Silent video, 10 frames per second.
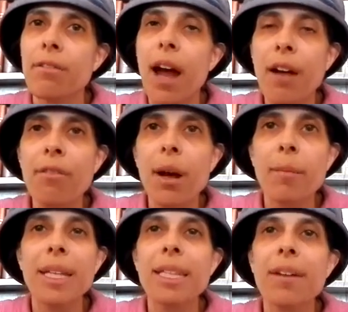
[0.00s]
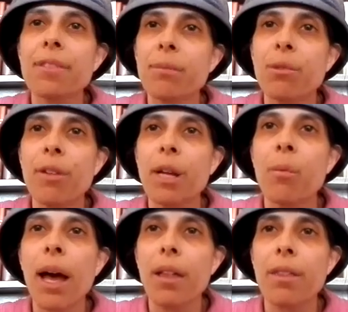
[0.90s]
for Avraham had left him great
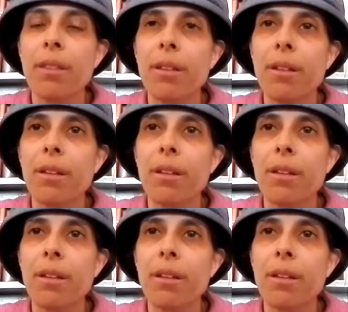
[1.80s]
wealth.